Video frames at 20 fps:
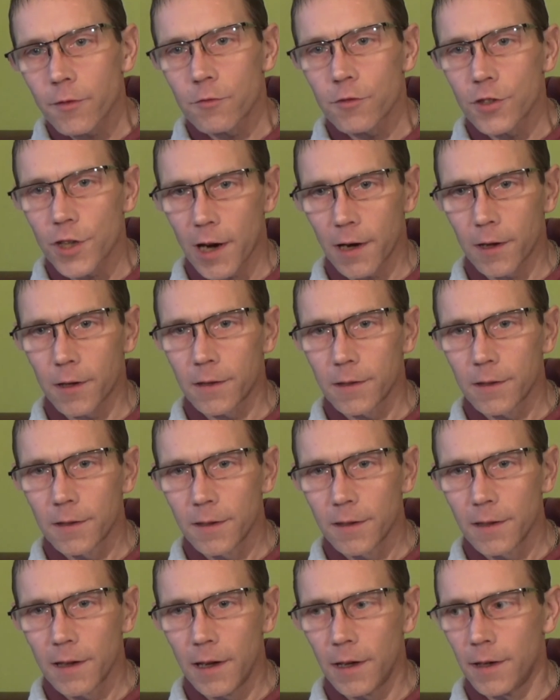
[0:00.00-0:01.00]
Janner.
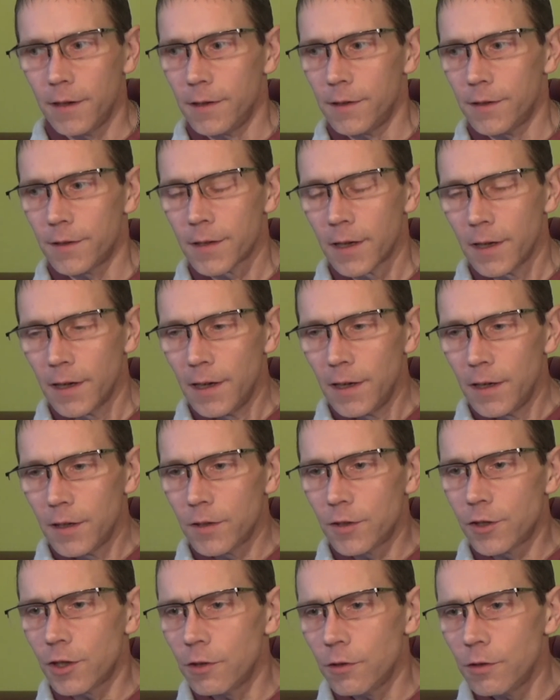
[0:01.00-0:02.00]
And
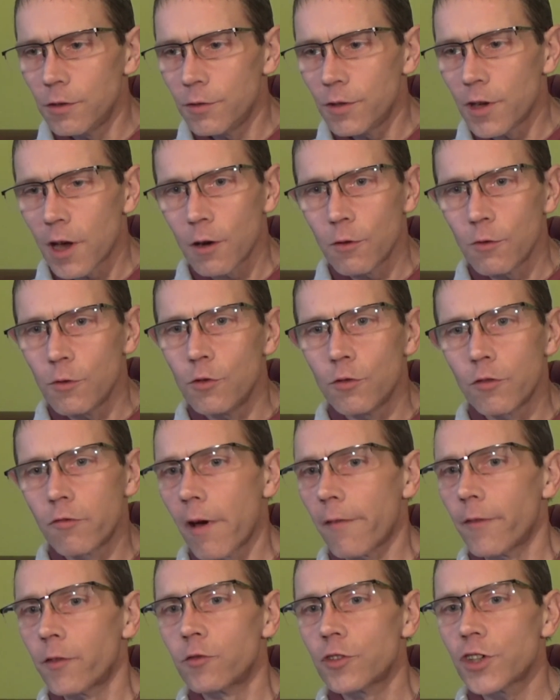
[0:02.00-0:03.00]
do you know who
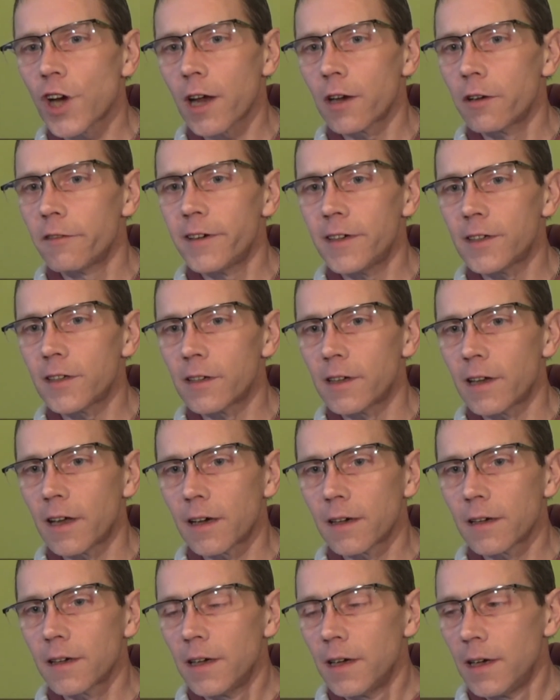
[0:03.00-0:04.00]
Greville Janner is and
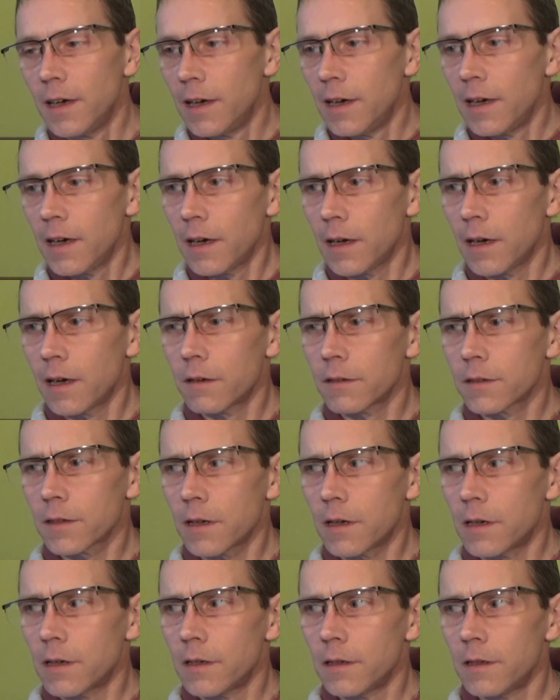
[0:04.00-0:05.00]
that? And I was
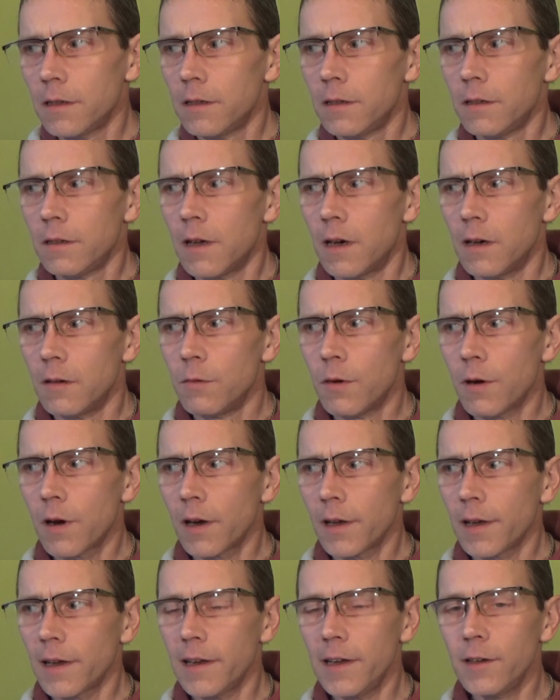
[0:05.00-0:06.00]
like, no,
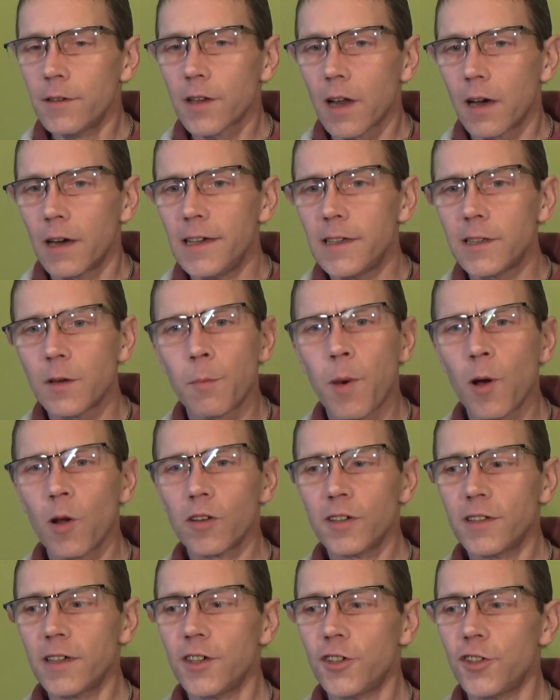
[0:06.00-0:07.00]
why? And he's like, he's a
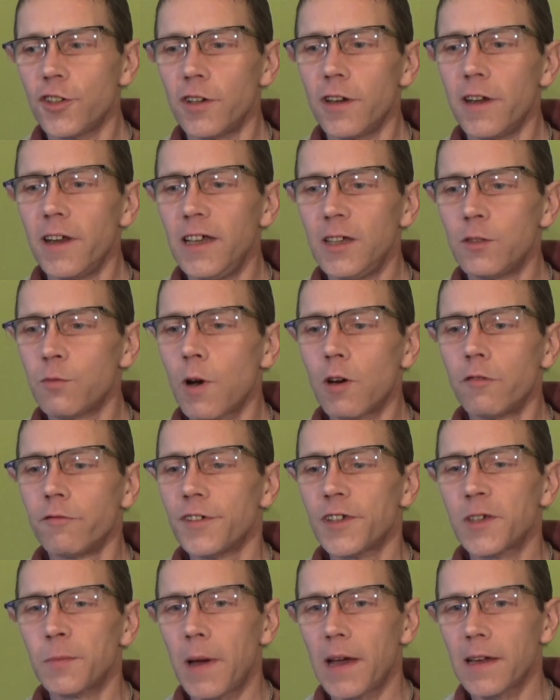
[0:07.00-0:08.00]
politician and he's well
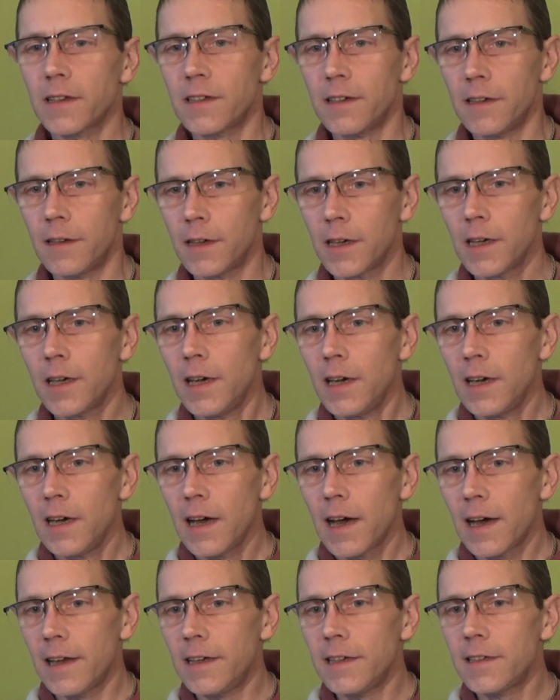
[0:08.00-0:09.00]
respected.
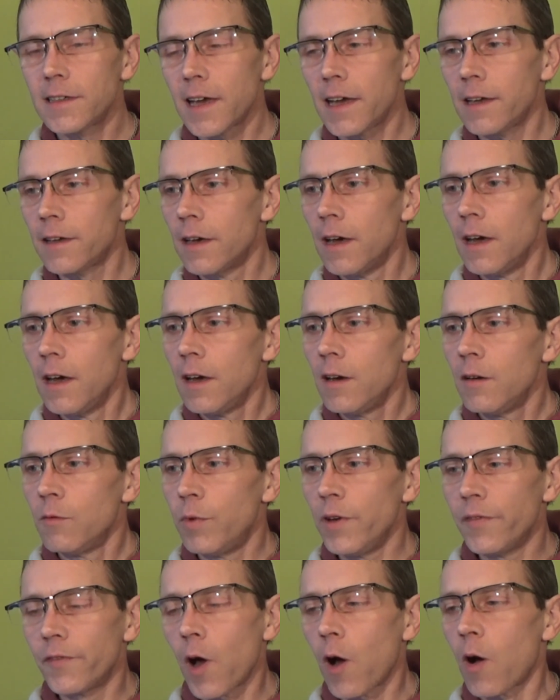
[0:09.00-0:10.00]
And he said,
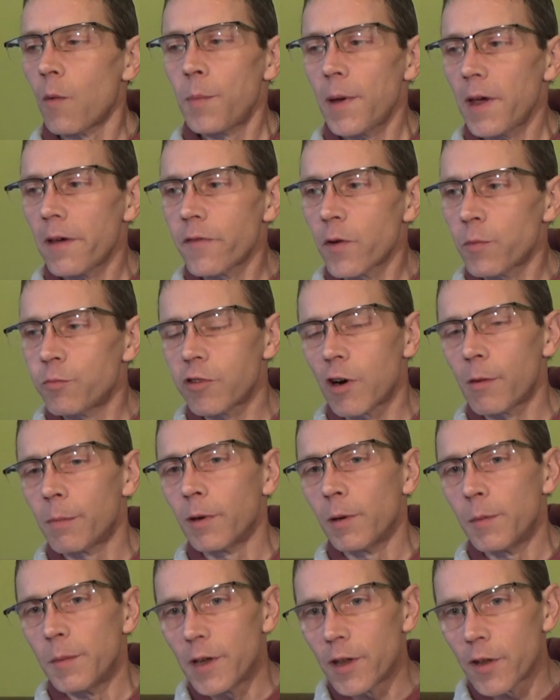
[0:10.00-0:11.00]
we've got a bit of a
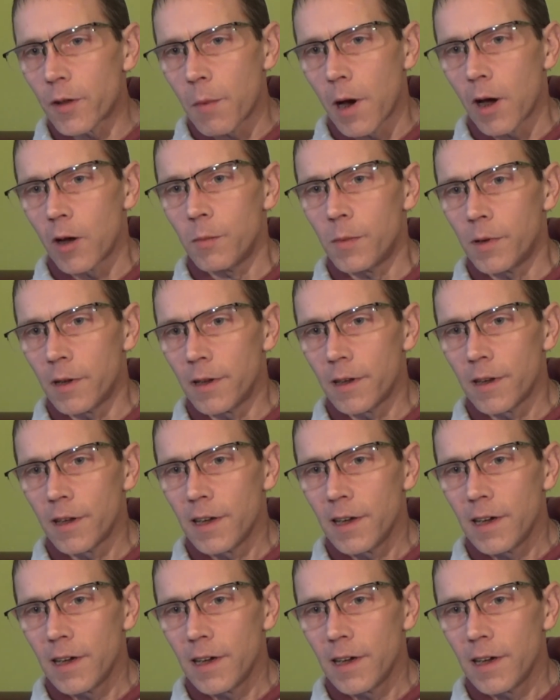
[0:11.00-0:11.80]
problem at the moment.